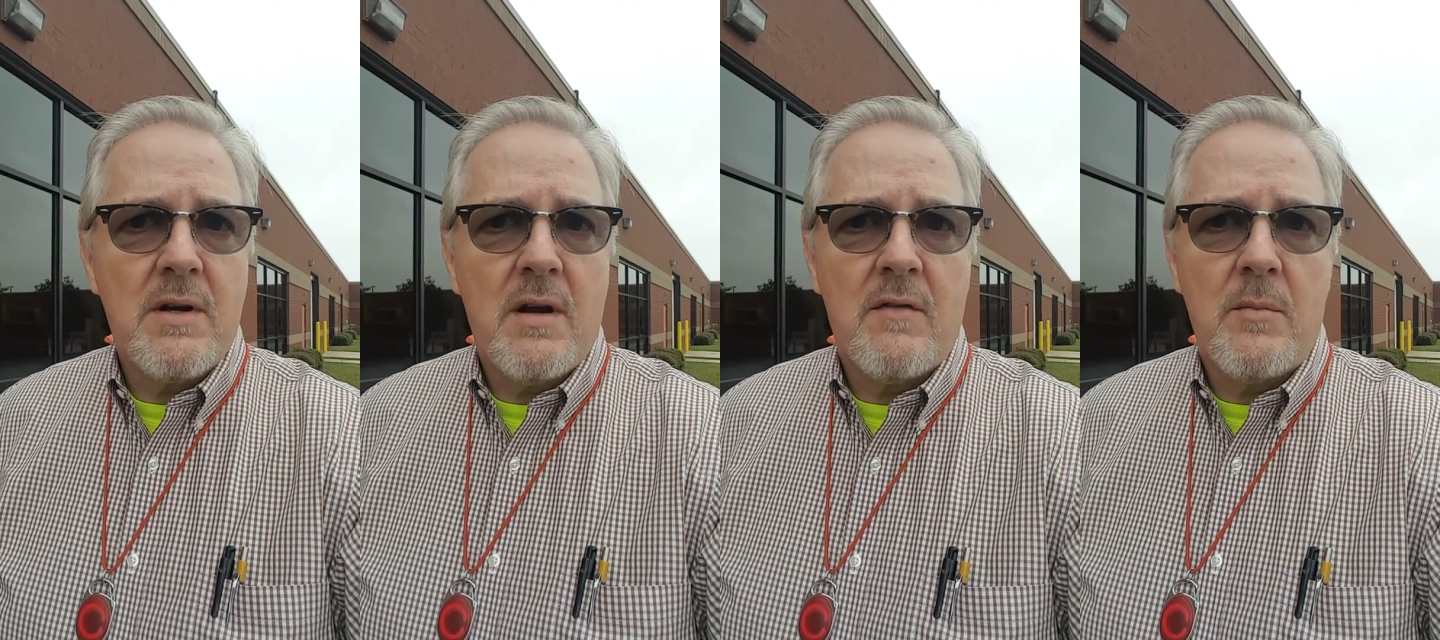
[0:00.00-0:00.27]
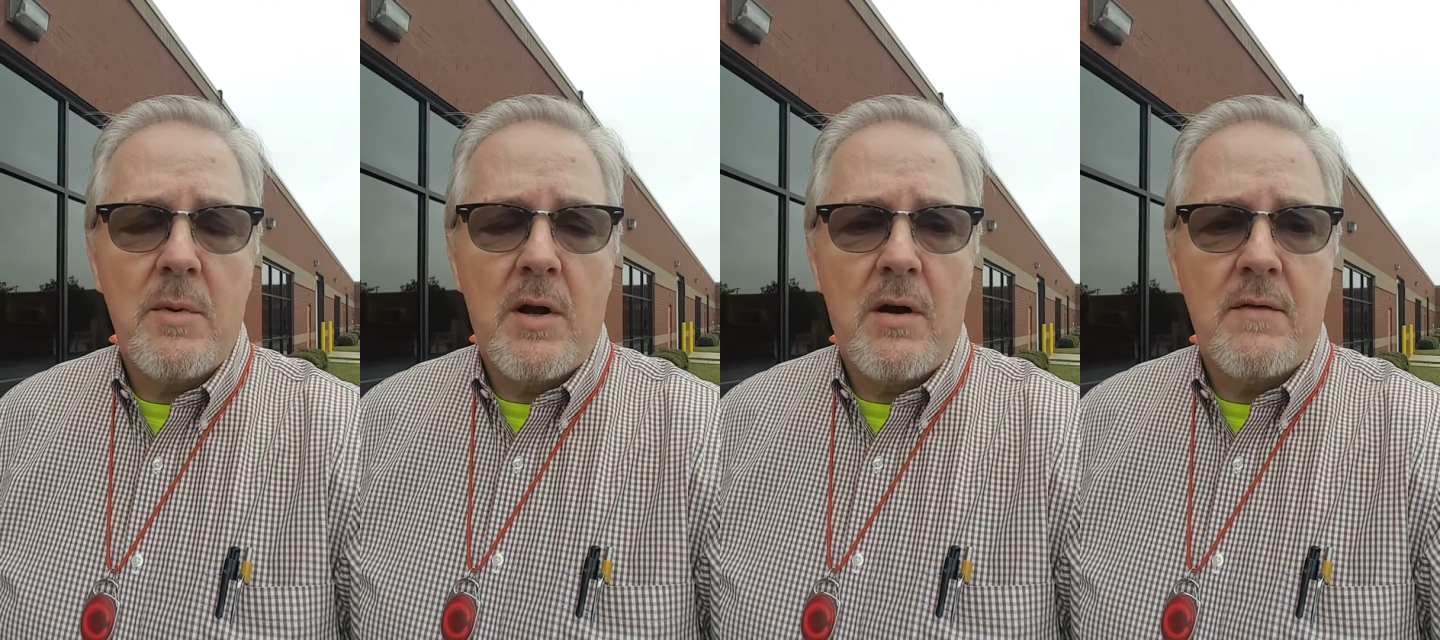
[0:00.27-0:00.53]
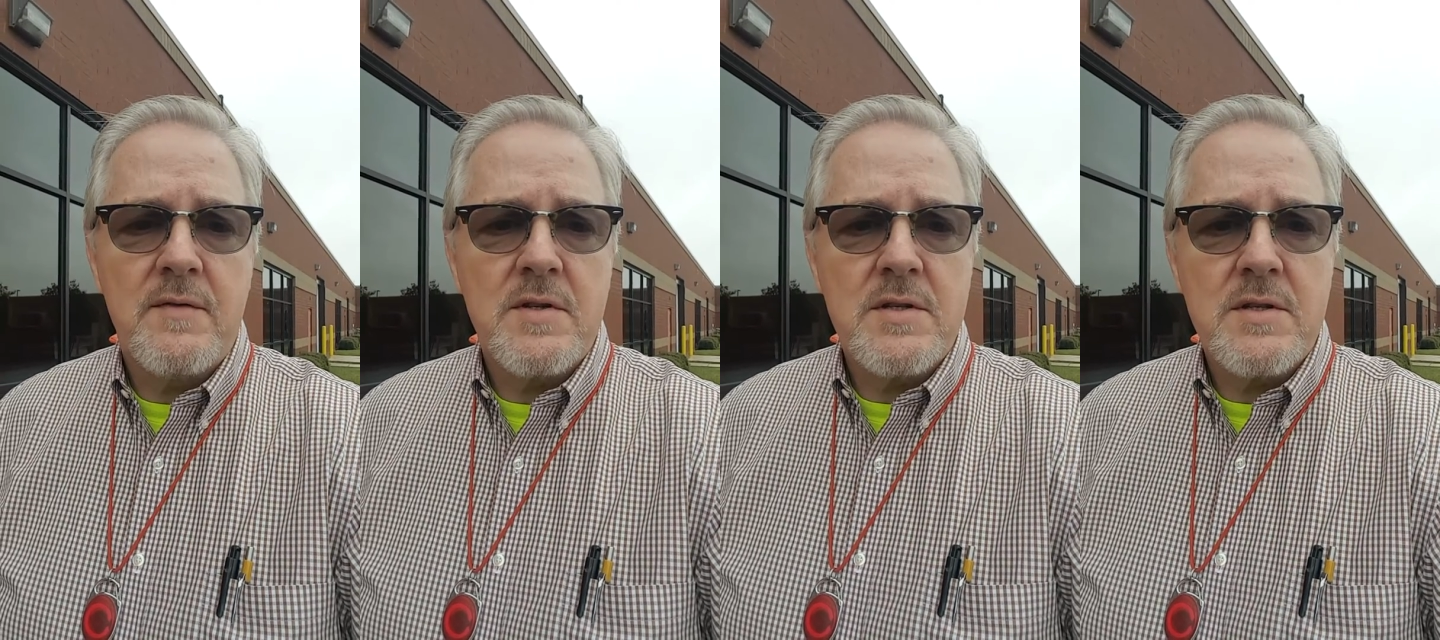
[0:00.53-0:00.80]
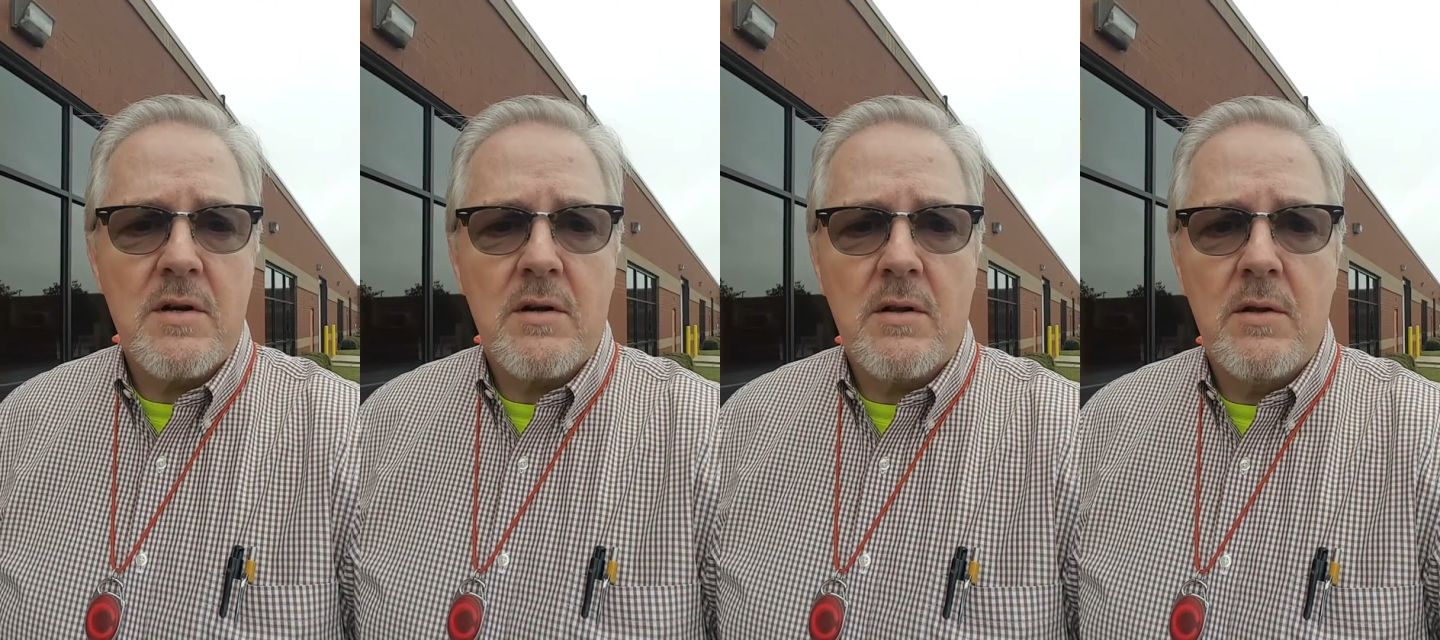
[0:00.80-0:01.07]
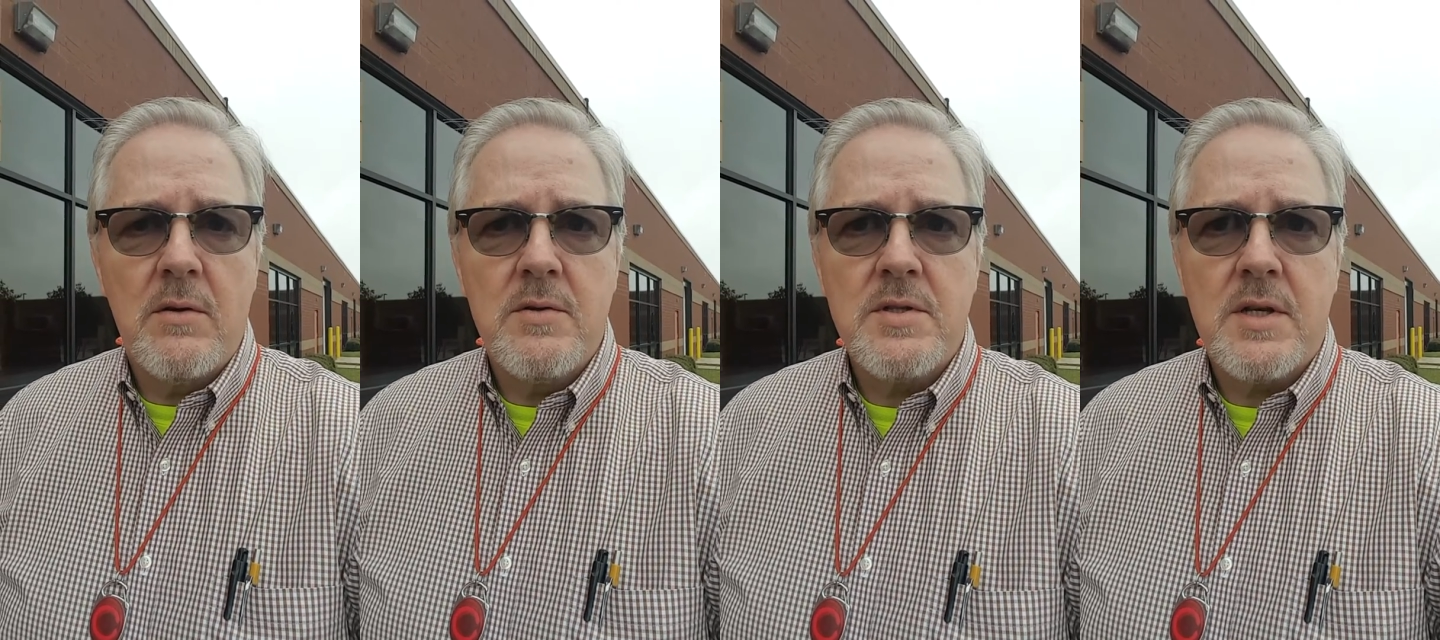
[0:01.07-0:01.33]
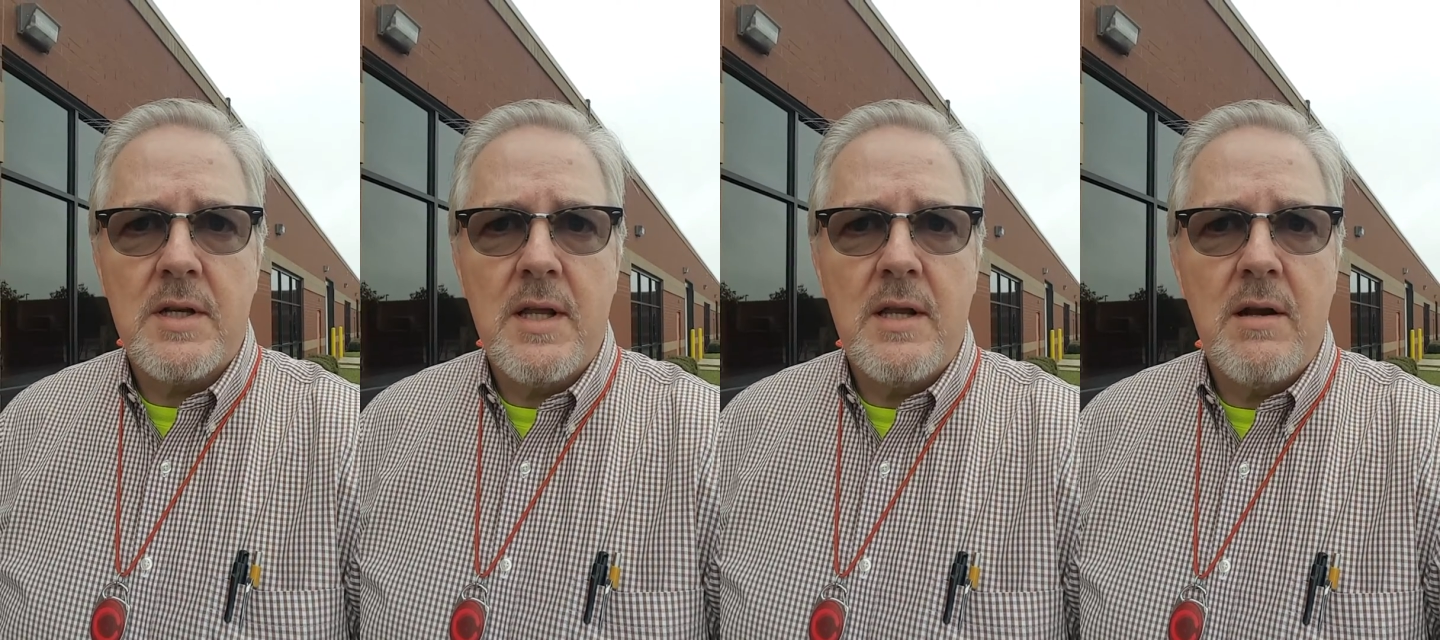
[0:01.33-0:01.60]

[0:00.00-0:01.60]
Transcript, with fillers: government offices, are closed today.